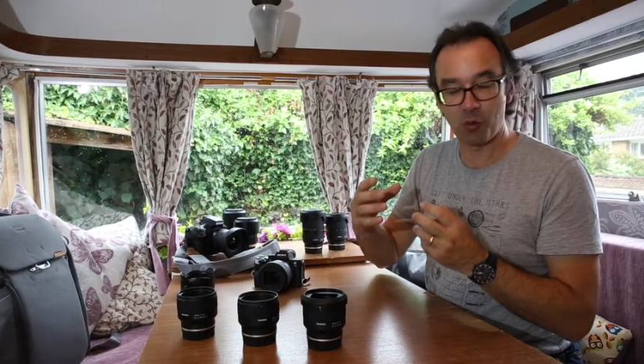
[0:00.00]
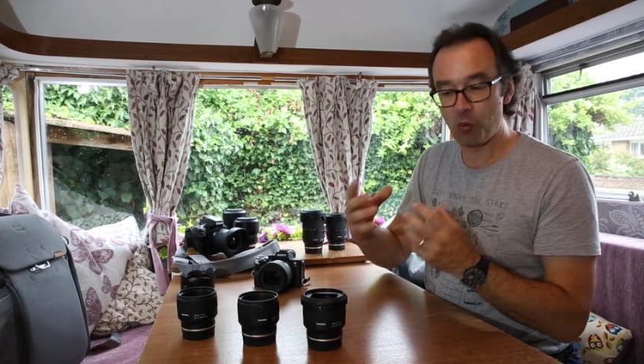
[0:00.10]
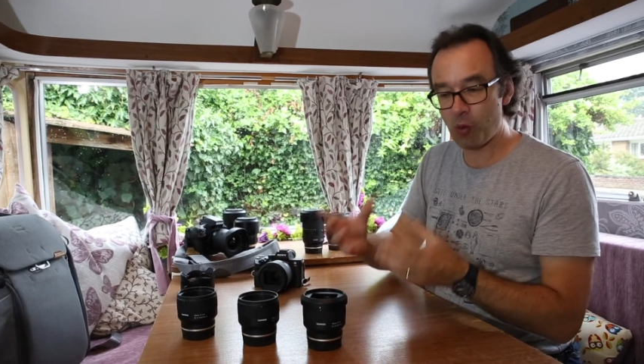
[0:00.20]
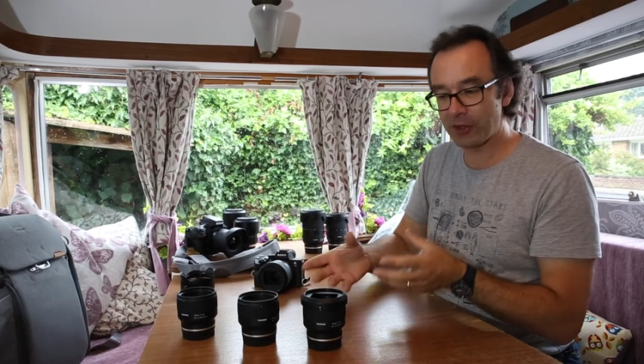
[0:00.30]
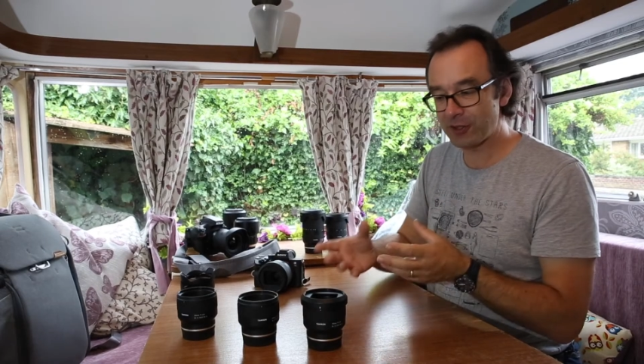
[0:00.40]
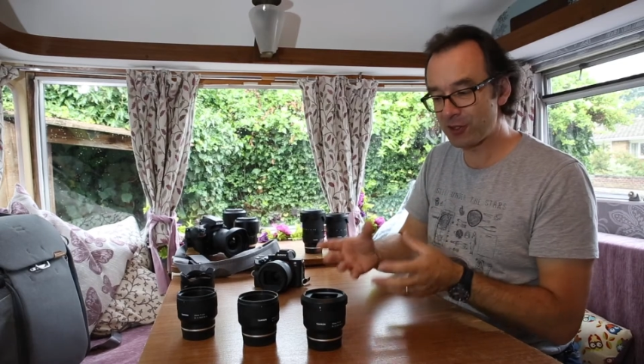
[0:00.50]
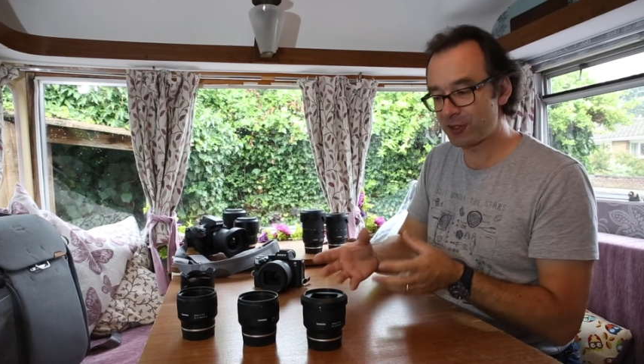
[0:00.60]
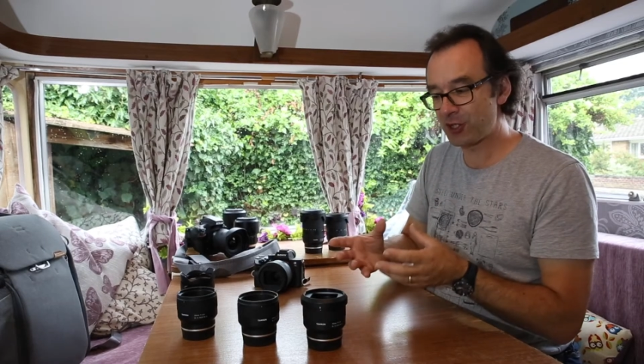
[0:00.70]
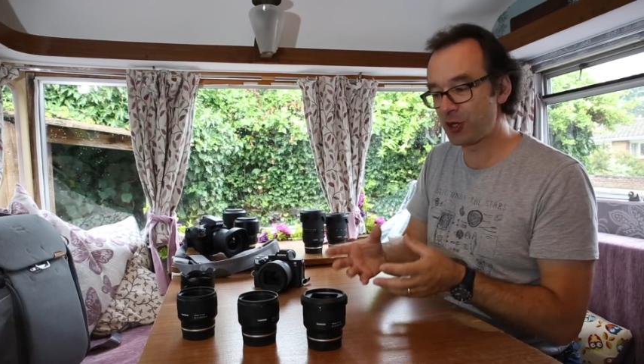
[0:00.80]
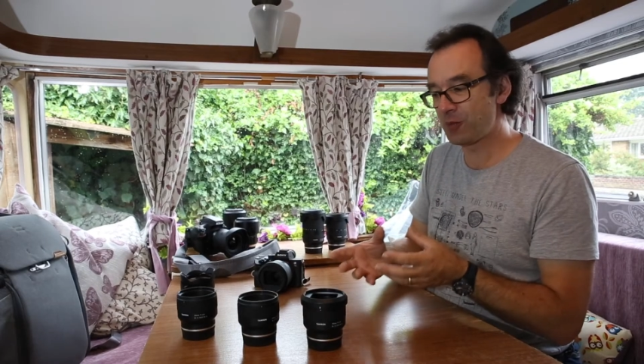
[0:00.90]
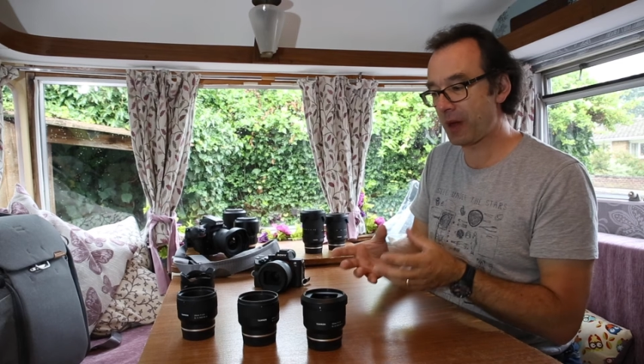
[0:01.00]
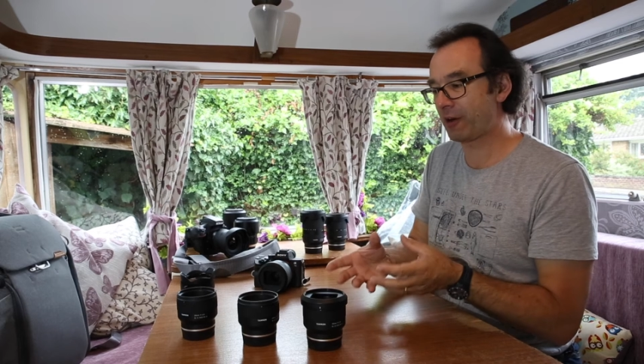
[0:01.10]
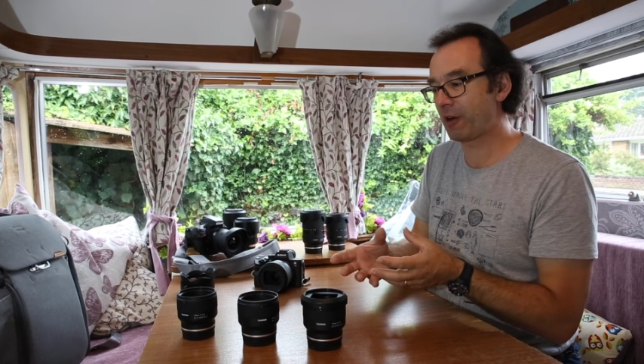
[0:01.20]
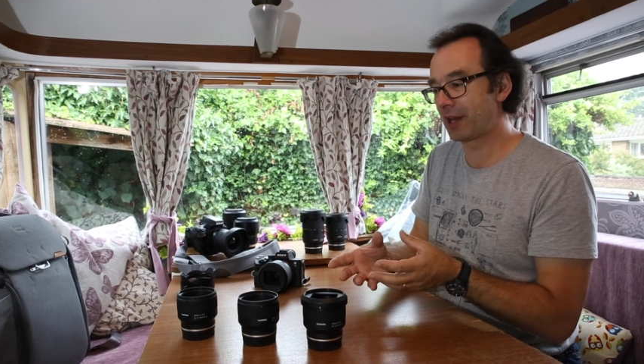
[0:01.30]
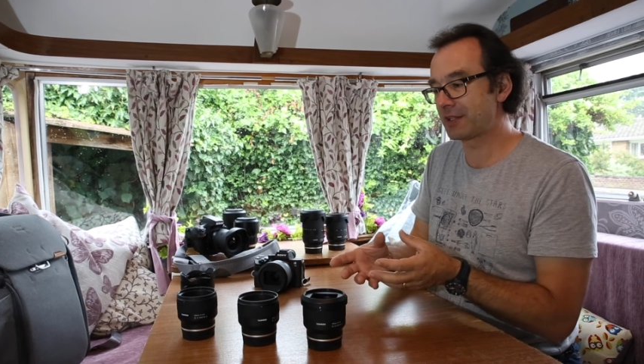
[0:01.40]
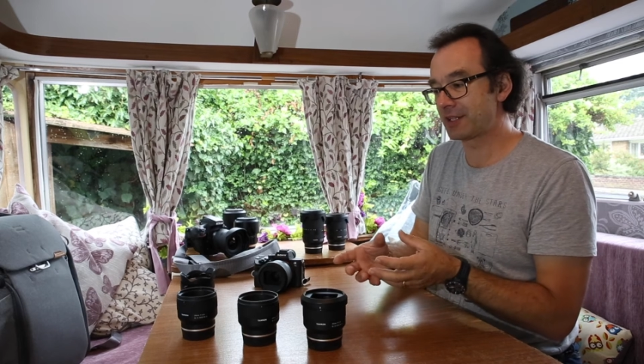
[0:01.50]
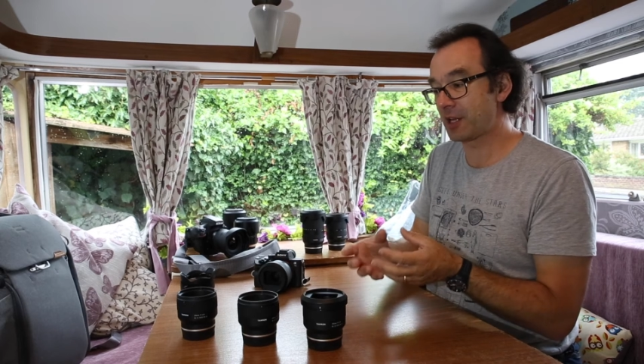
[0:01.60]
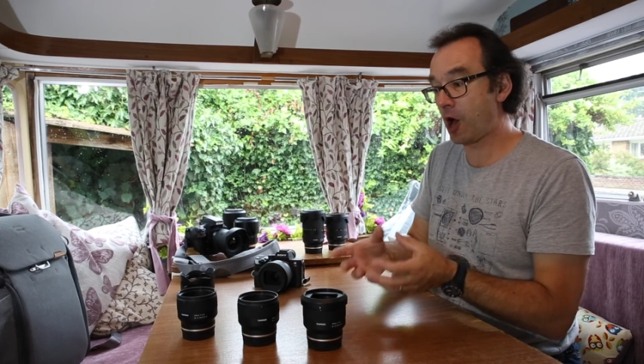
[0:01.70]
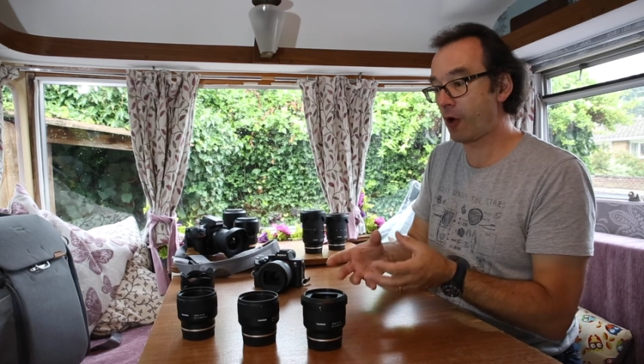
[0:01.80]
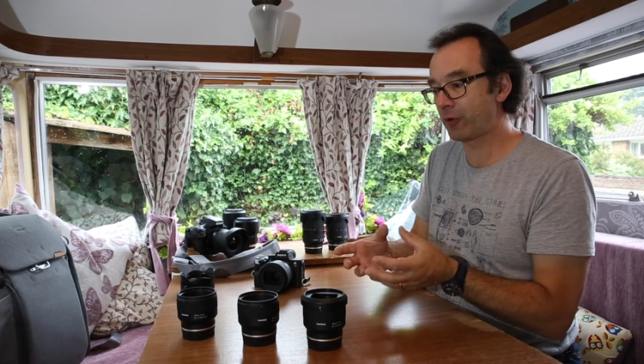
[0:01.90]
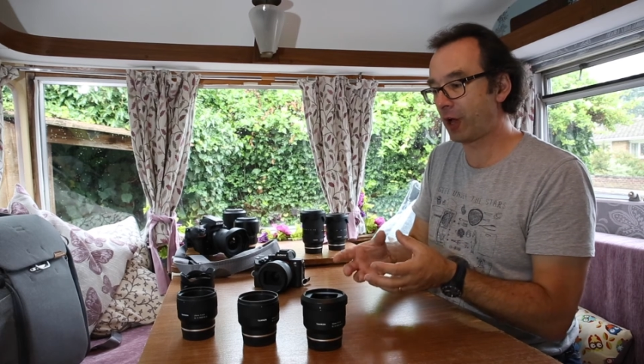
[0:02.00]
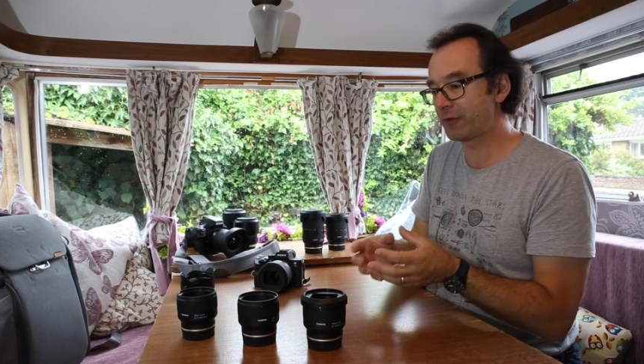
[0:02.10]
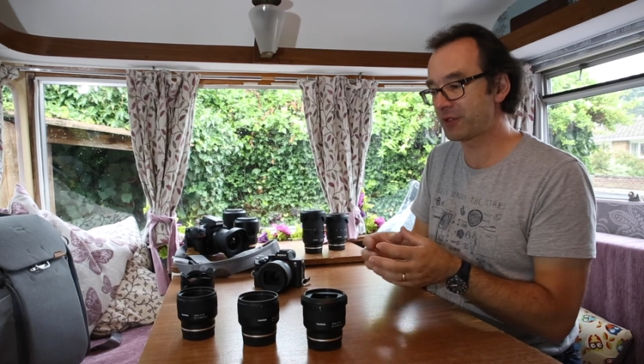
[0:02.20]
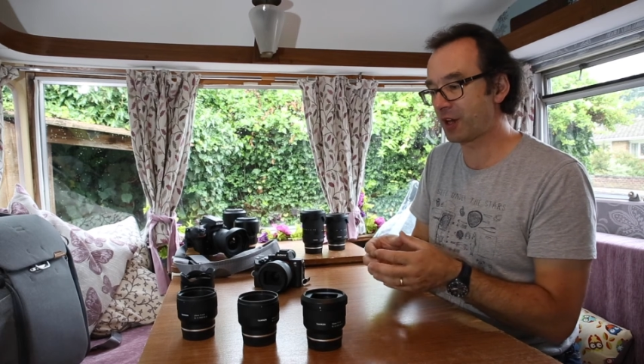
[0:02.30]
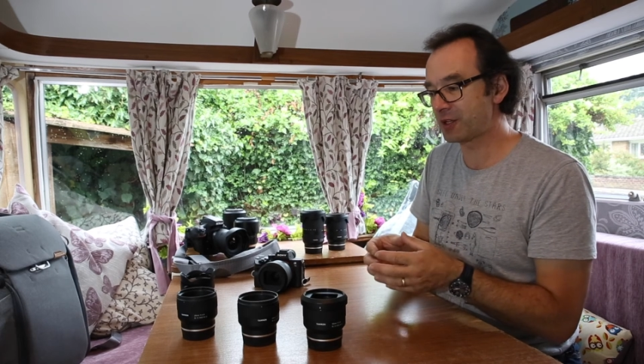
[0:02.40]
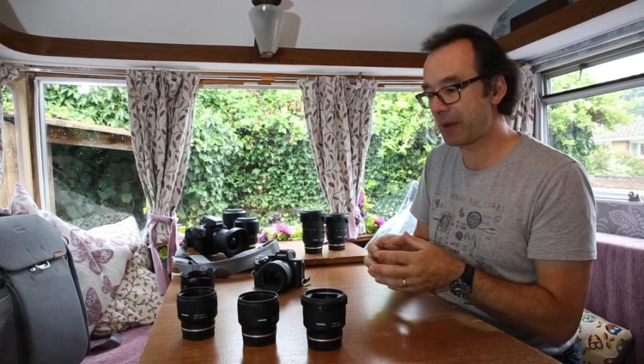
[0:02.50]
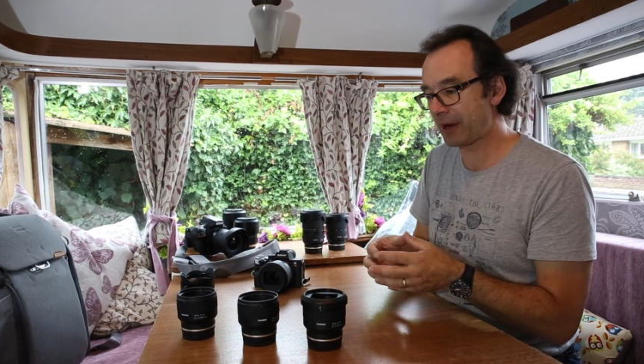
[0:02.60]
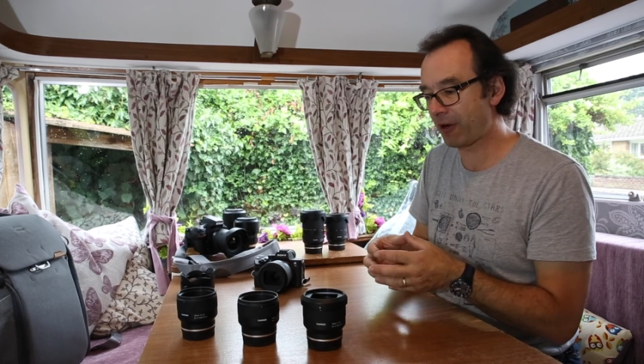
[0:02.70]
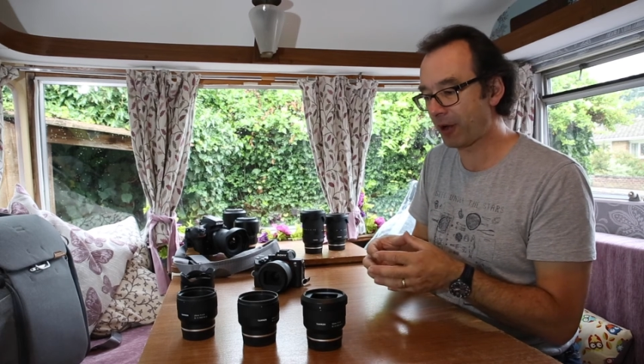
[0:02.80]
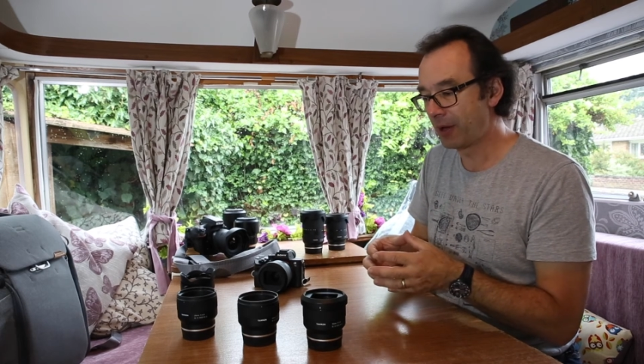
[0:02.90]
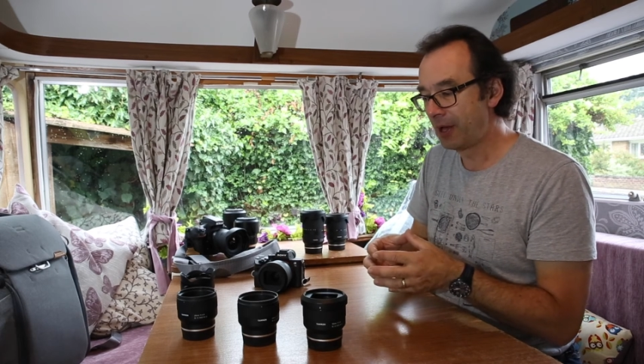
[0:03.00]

1 to 2 macro lenses, half-life size macro,